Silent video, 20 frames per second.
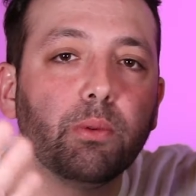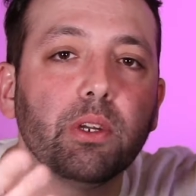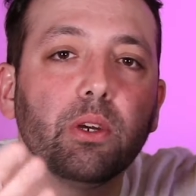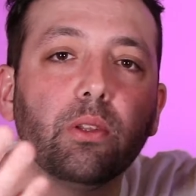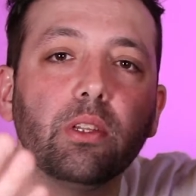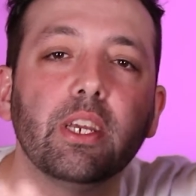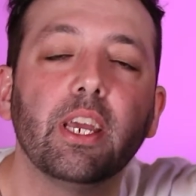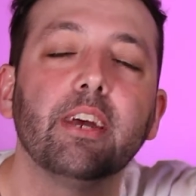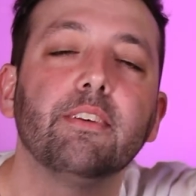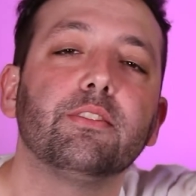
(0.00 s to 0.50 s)
we
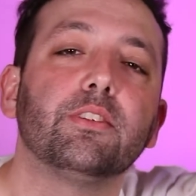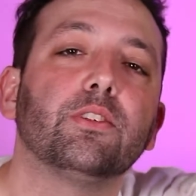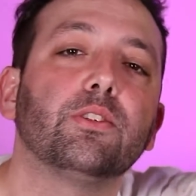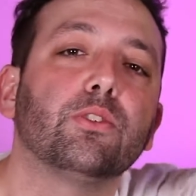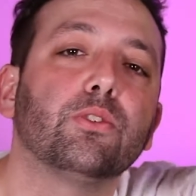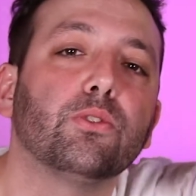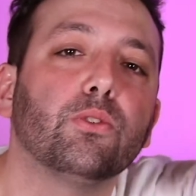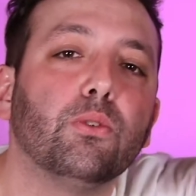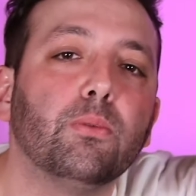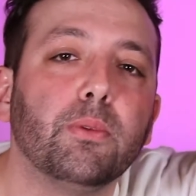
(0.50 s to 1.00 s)
only have
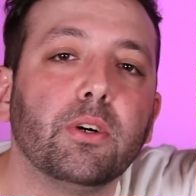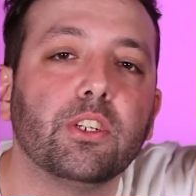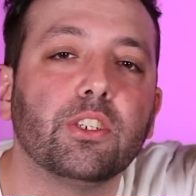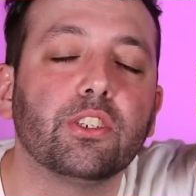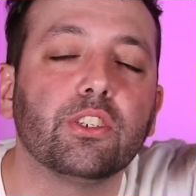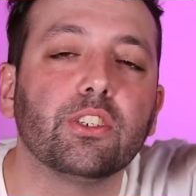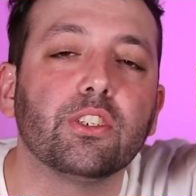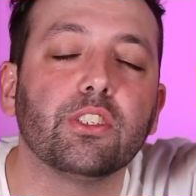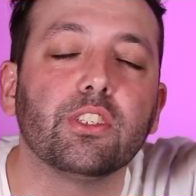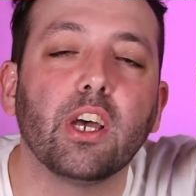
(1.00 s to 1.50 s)
so
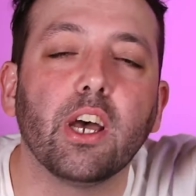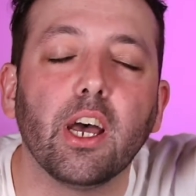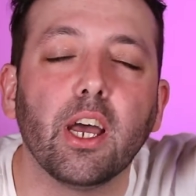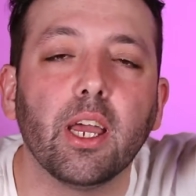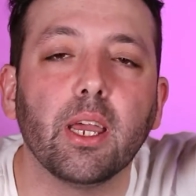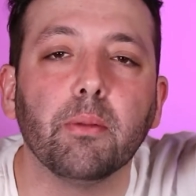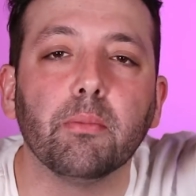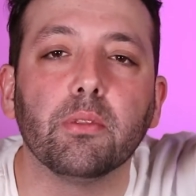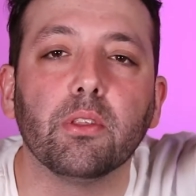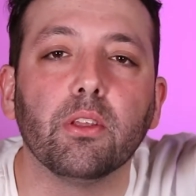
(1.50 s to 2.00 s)
much
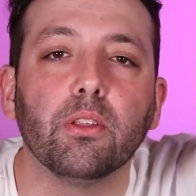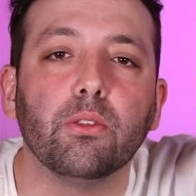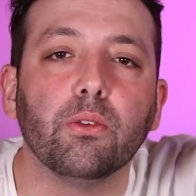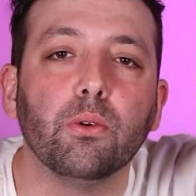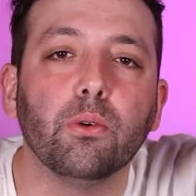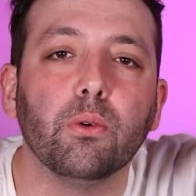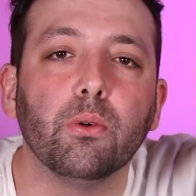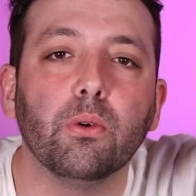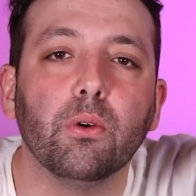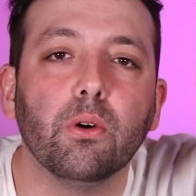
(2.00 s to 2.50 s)
time to
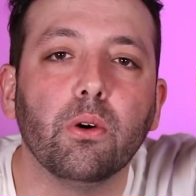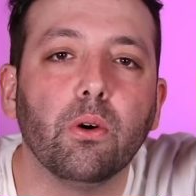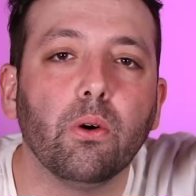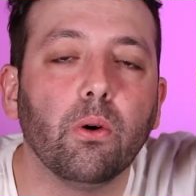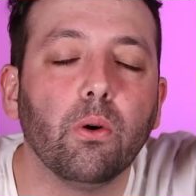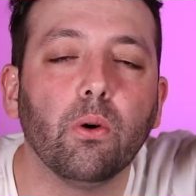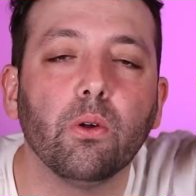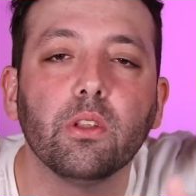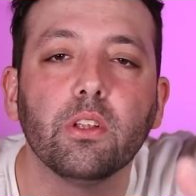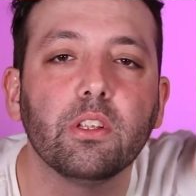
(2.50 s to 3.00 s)
do
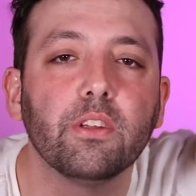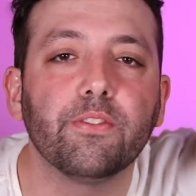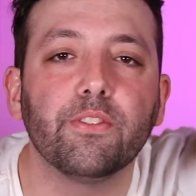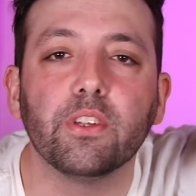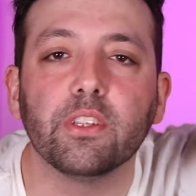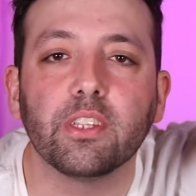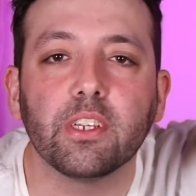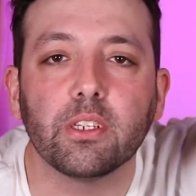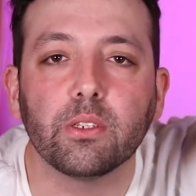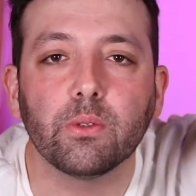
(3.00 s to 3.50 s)
all the
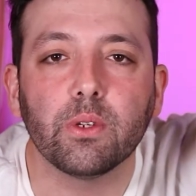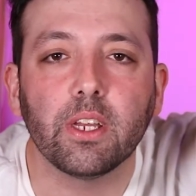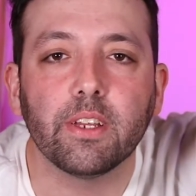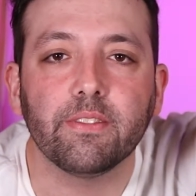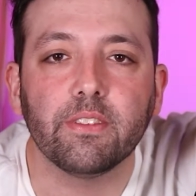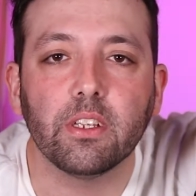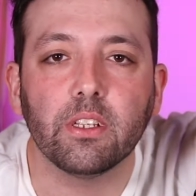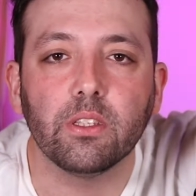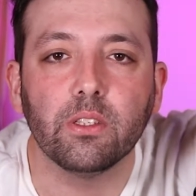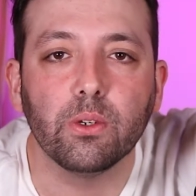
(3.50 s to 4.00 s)
different things we
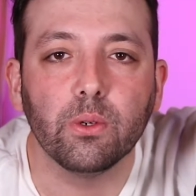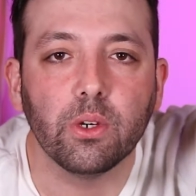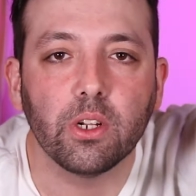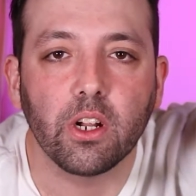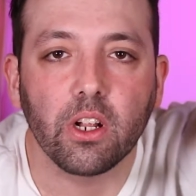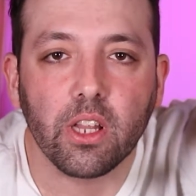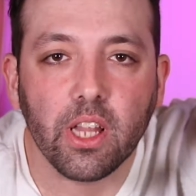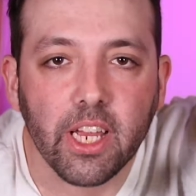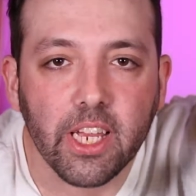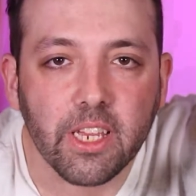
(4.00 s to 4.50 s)
have to do in
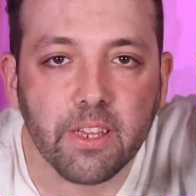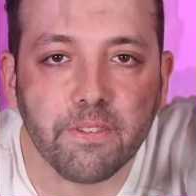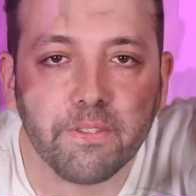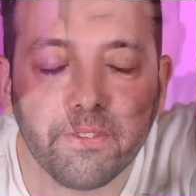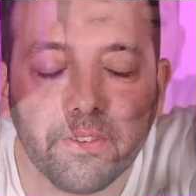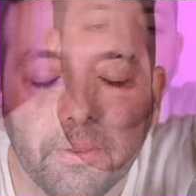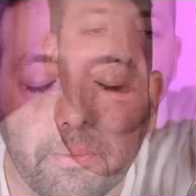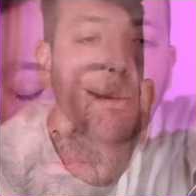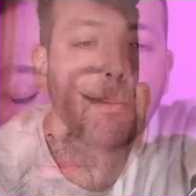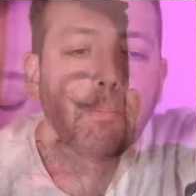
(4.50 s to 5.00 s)
our life.
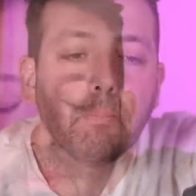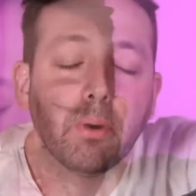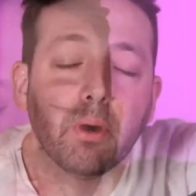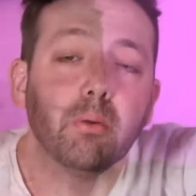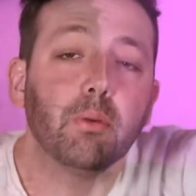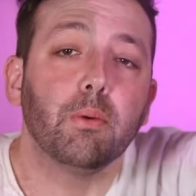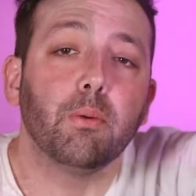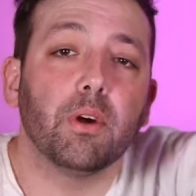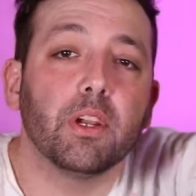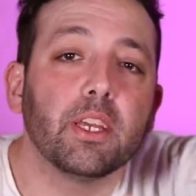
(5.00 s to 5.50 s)
But
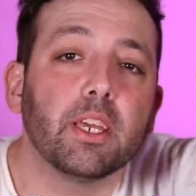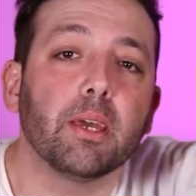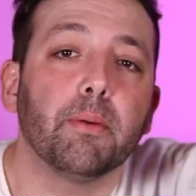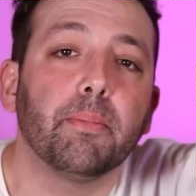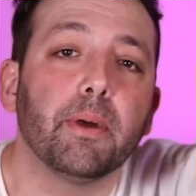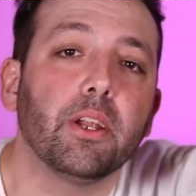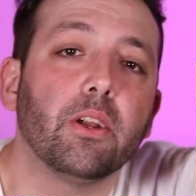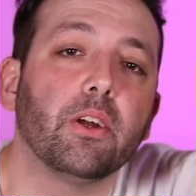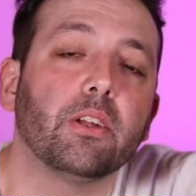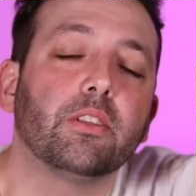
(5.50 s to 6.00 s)
we want to get
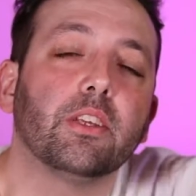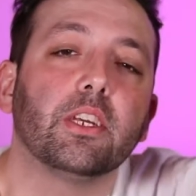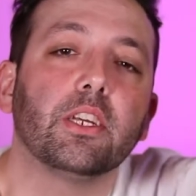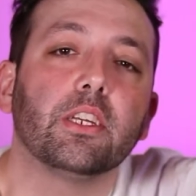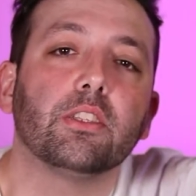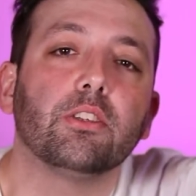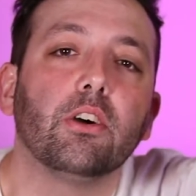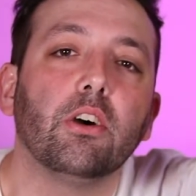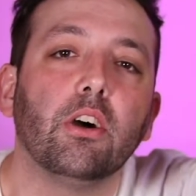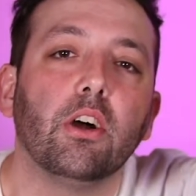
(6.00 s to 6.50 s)
better at the
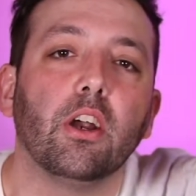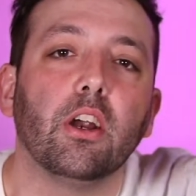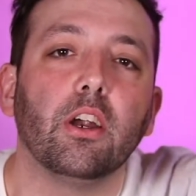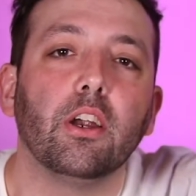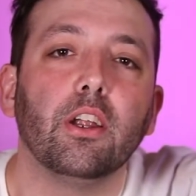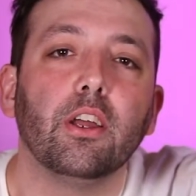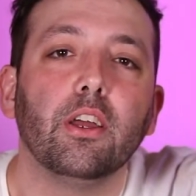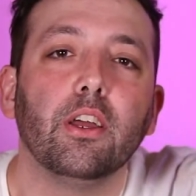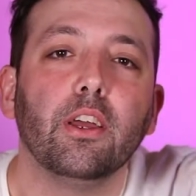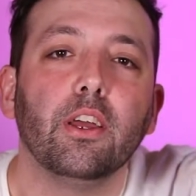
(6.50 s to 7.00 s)
guitar.
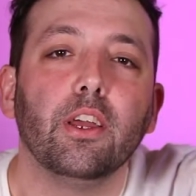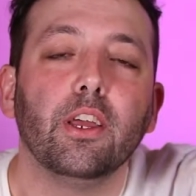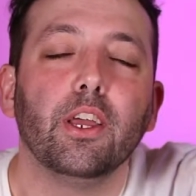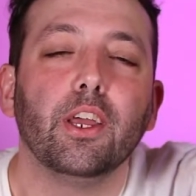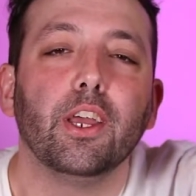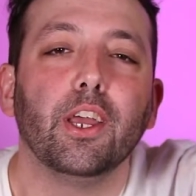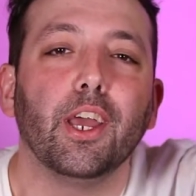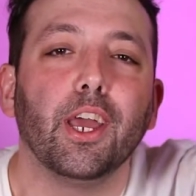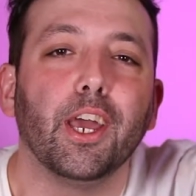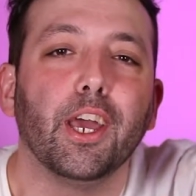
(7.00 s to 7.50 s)

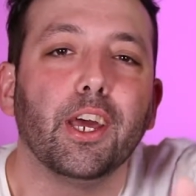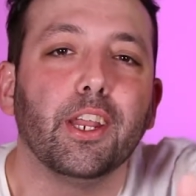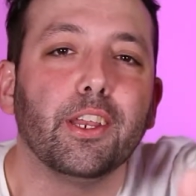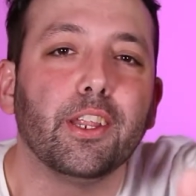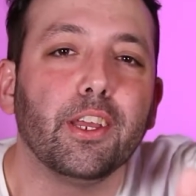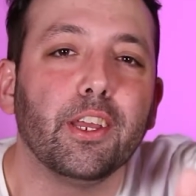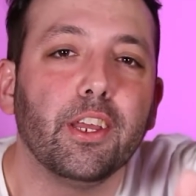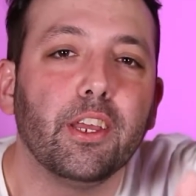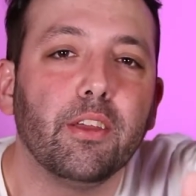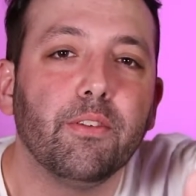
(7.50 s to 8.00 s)
And
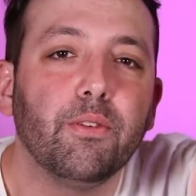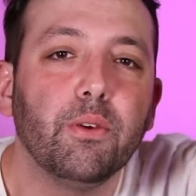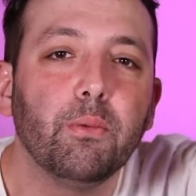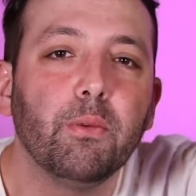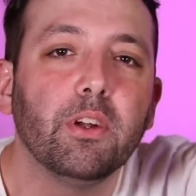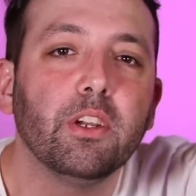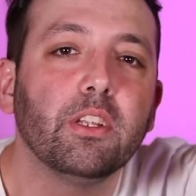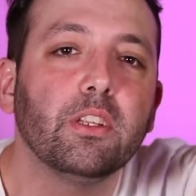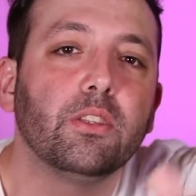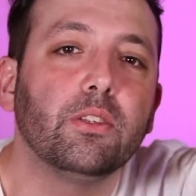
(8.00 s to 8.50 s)
if we
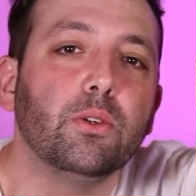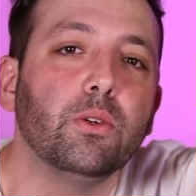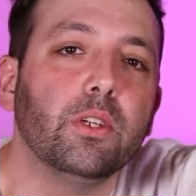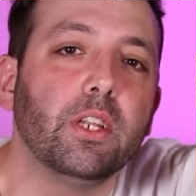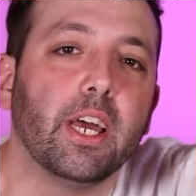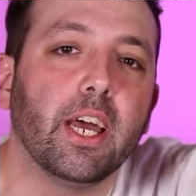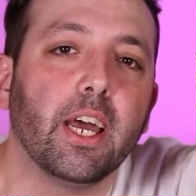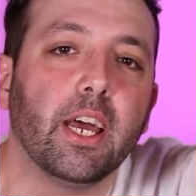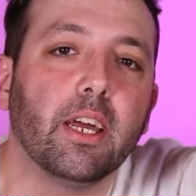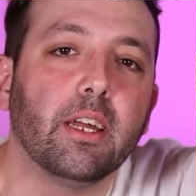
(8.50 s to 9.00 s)
want to do
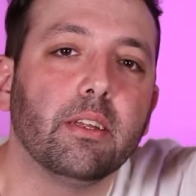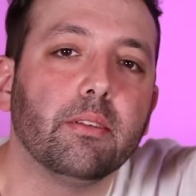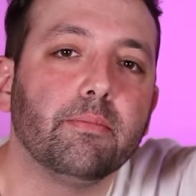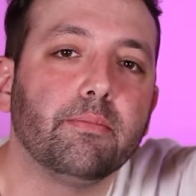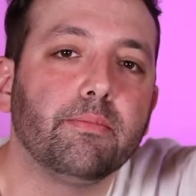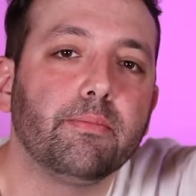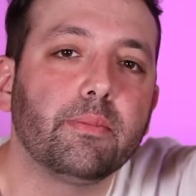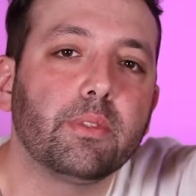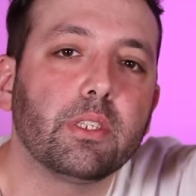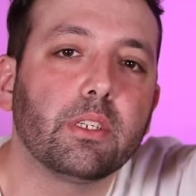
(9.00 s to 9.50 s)
that,
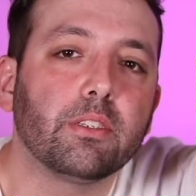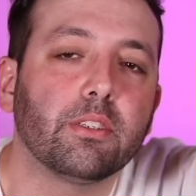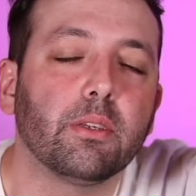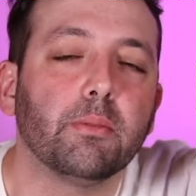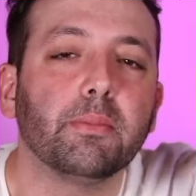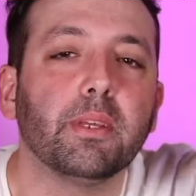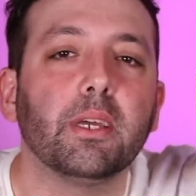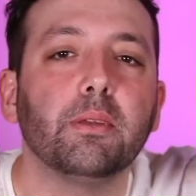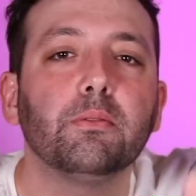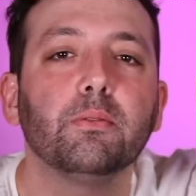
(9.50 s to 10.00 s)

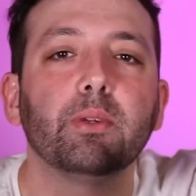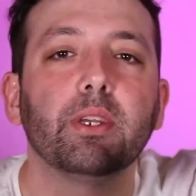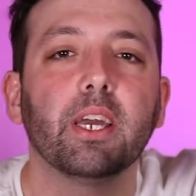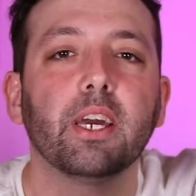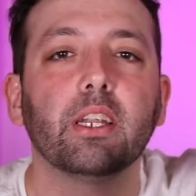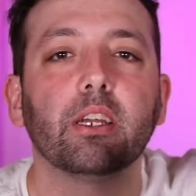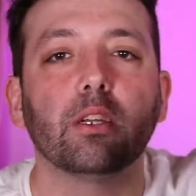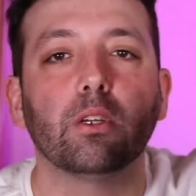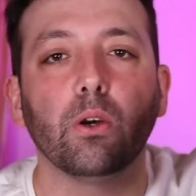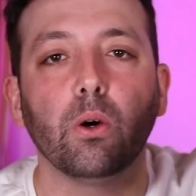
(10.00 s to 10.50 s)
sometimes we
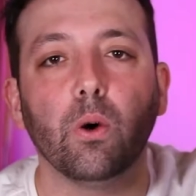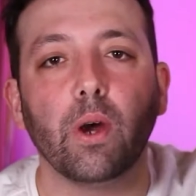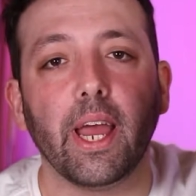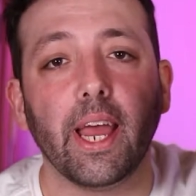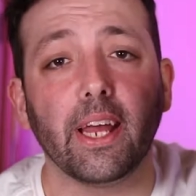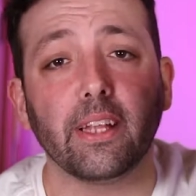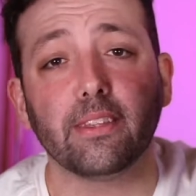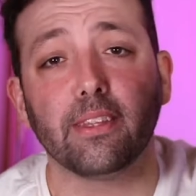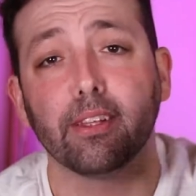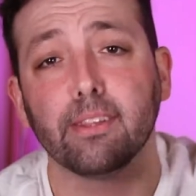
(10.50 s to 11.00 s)
got to go
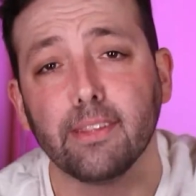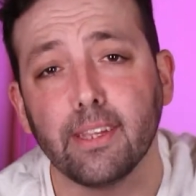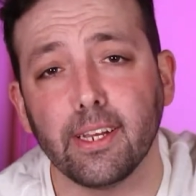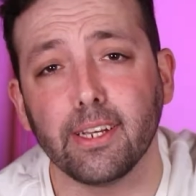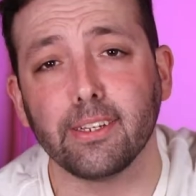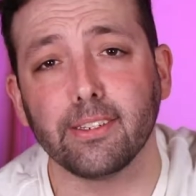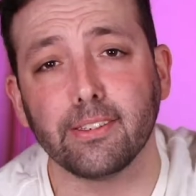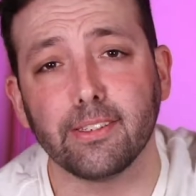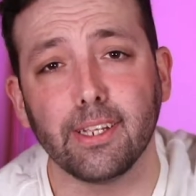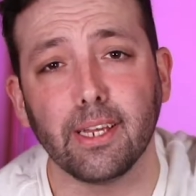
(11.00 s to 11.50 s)
at the
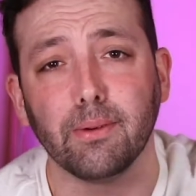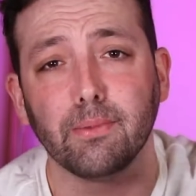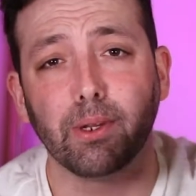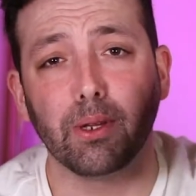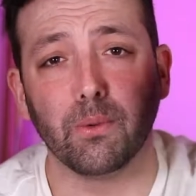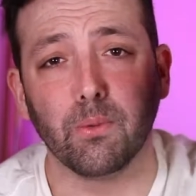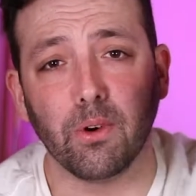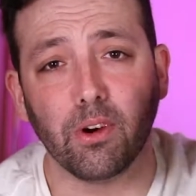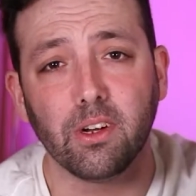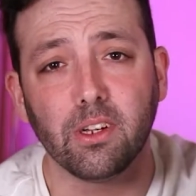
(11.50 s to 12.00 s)
things that we
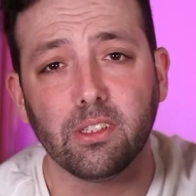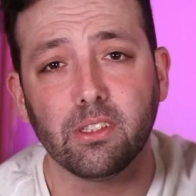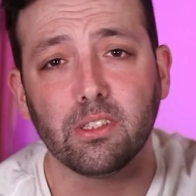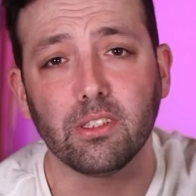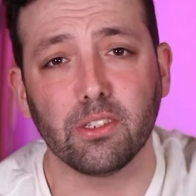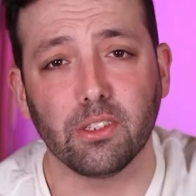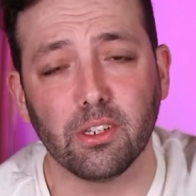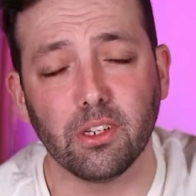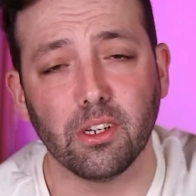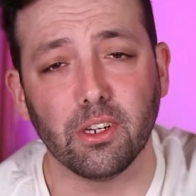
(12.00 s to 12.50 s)
want
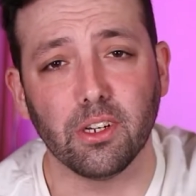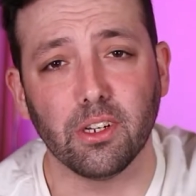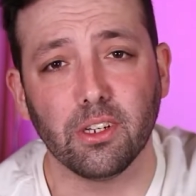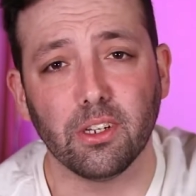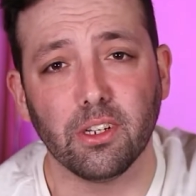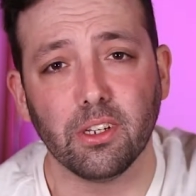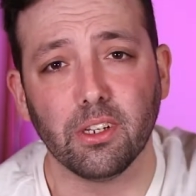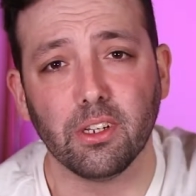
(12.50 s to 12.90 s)
to